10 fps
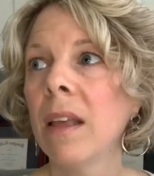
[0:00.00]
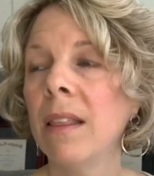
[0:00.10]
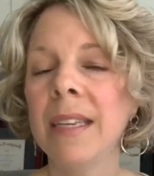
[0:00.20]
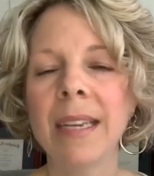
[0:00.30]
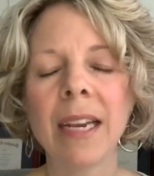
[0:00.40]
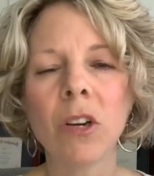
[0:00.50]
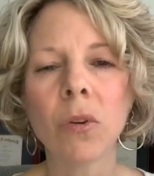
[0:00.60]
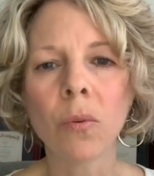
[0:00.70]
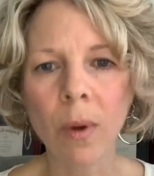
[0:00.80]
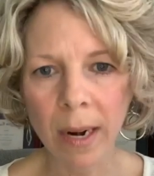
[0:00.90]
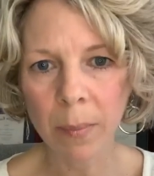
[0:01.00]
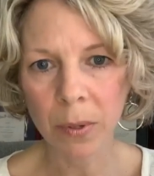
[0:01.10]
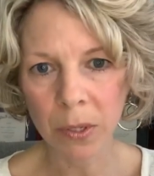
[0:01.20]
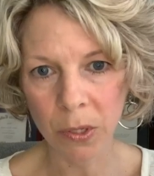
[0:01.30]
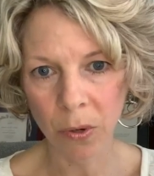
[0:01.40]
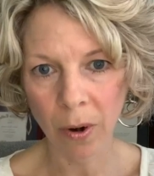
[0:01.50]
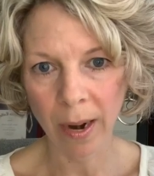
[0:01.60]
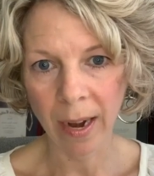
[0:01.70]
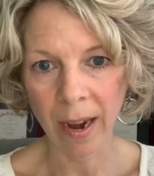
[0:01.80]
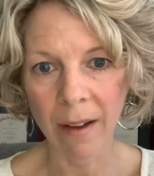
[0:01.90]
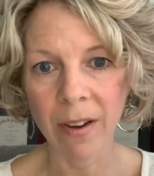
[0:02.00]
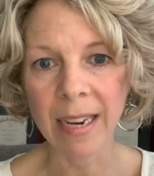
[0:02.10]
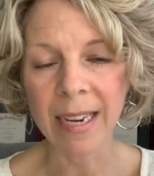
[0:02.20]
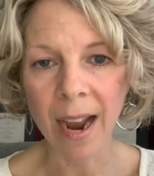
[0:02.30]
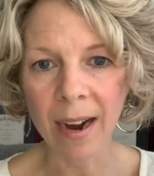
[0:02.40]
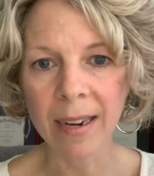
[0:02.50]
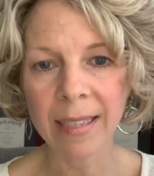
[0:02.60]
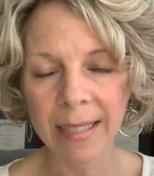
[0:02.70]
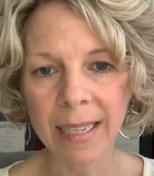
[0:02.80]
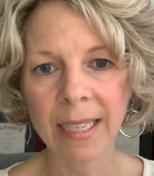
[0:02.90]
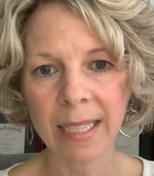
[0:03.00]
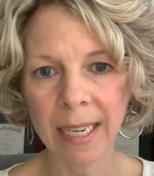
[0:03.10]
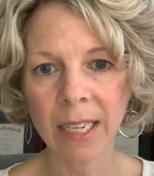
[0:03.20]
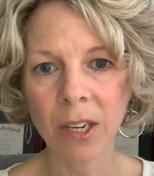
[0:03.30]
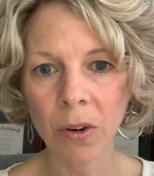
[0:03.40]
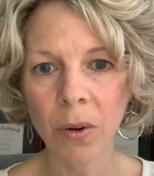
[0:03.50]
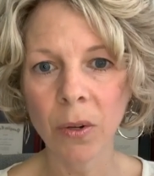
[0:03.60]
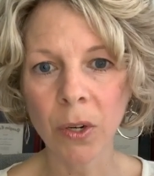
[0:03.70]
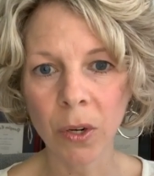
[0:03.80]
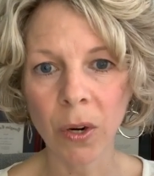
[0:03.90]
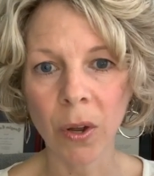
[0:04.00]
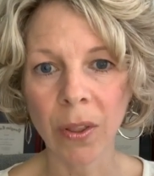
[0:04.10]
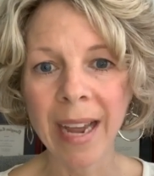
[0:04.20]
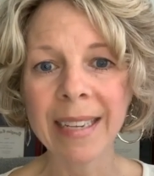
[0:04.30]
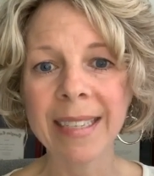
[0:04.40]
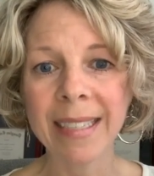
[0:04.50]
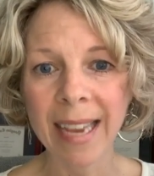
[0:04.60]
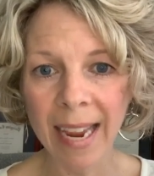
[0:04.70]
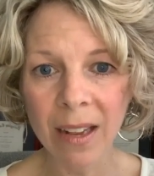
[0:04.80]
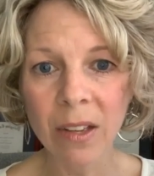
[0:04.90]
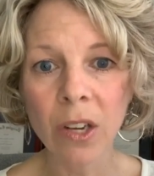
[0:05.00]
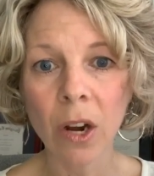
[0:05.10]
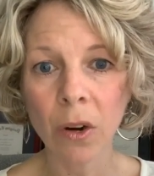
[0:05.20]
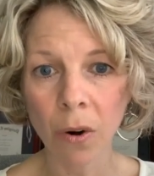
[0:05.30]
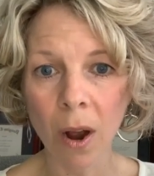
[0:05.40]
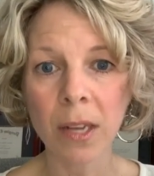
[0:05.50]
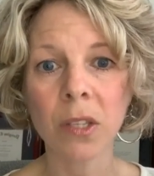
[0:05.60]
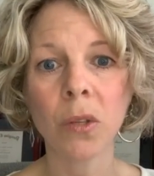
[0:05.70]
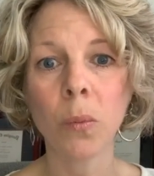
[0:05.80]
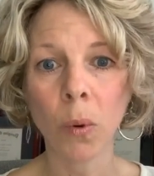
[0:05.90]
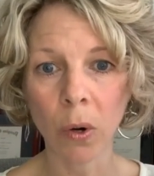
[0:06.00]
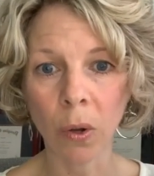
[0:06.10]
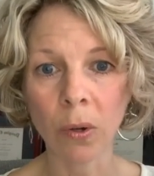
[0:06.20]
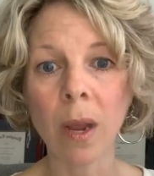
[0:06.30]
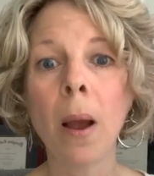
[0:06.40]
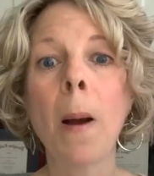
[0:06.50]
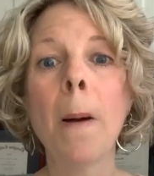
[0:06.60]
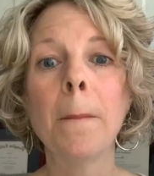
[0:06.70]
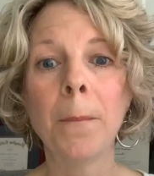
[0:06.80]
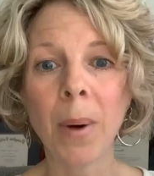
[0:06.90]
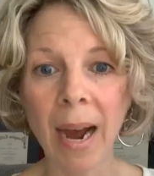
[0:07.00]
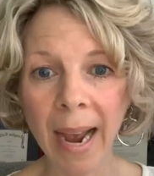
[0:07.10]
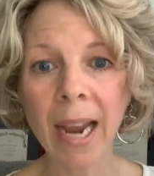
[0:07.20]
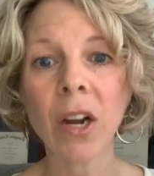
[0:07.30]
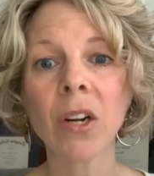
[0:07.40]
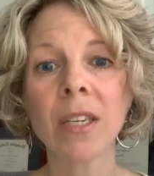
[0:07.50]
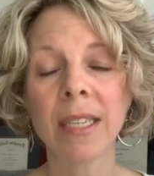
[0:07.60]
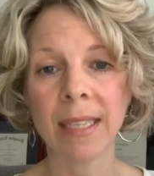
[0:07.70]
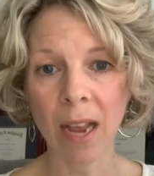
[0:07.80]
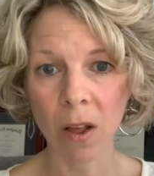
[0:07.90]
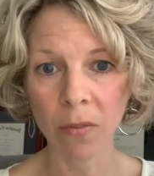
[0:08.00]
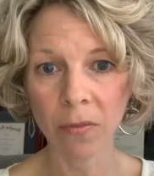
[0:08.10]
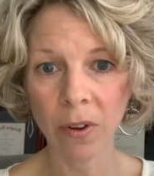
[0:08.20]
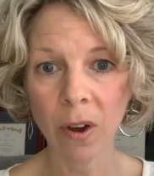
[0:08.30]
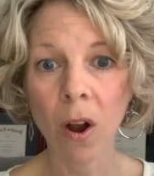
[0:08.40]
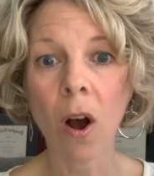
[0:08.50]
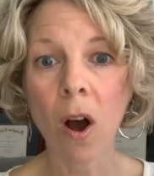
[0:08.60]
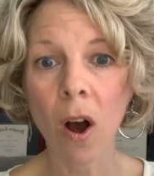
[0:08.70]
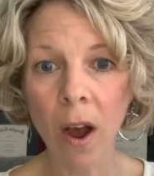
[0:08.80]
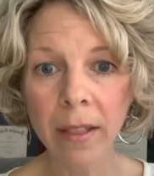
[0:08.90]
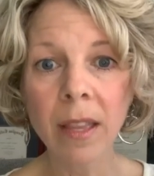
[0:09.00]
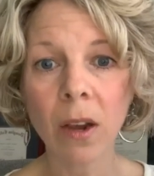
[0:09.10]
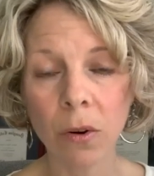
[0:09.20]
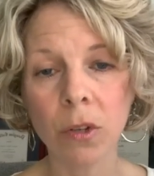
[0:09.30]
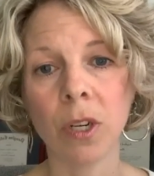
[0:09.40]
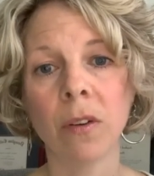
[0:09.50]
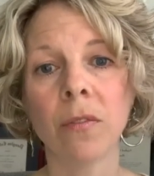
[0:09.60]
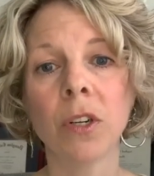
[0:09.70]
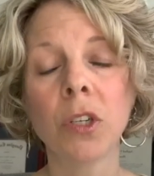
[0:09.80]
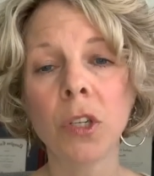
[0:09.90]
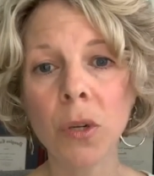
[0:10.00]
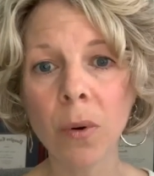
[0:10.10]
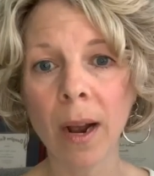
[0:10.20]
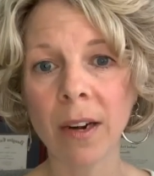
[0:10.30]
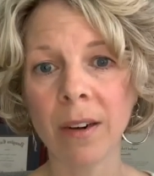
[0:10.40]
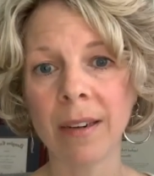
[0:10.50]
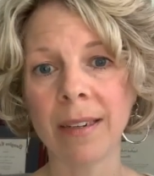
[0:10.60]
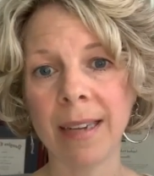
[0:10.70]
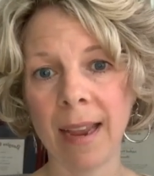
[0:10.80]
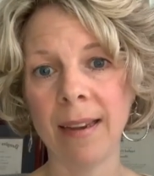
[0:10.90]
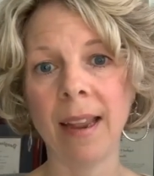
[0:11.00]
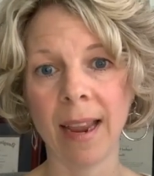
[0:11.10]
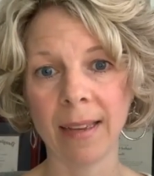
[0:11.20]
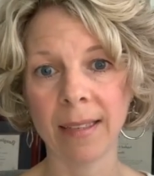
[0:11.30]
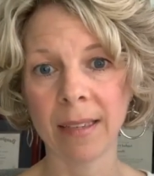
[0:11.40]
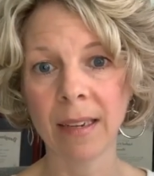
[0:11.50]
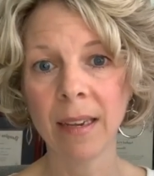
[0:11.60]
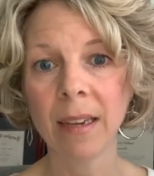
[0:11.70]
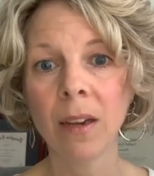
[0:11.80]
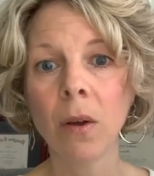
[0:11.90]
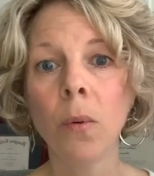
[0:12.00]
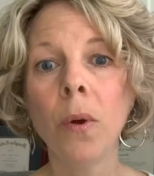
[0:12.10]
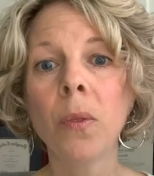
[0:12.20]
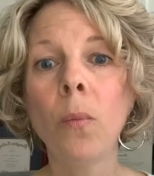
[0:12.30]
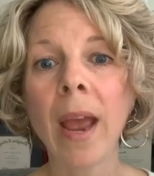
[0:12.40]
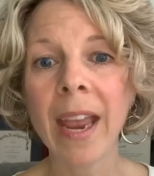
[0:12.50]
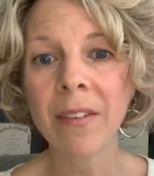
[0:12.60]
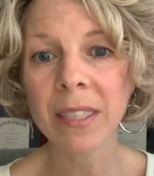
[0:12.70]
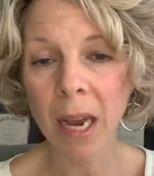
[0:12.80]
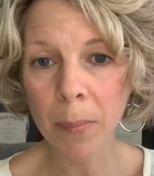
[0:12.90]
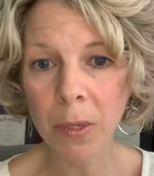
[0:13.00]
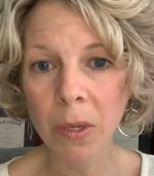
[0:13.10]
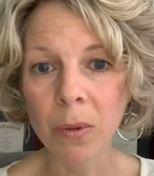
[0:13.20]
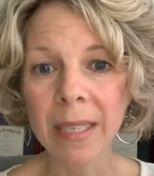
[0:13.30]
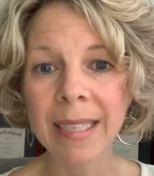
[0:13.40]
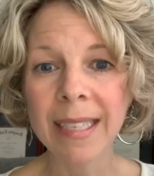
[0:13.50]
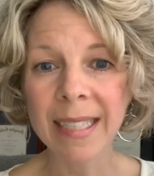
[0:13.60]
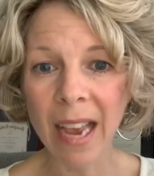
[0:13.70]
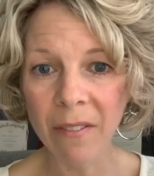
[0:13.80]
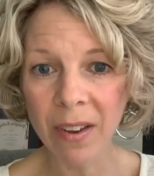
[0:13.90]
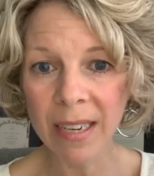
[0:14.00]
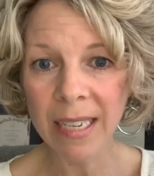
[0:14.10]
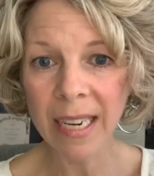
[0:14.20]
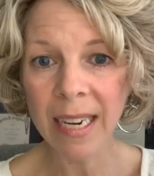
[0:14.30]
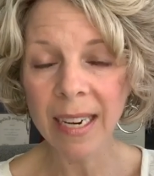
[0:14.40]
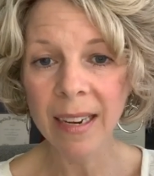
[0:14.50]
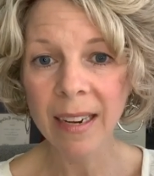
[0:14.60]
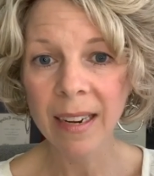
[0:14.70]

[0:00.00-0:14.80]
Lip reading: this incredible story of a young 16-year-old girl that sailed across the world by herself on the ocean for 210 days with waves up to 70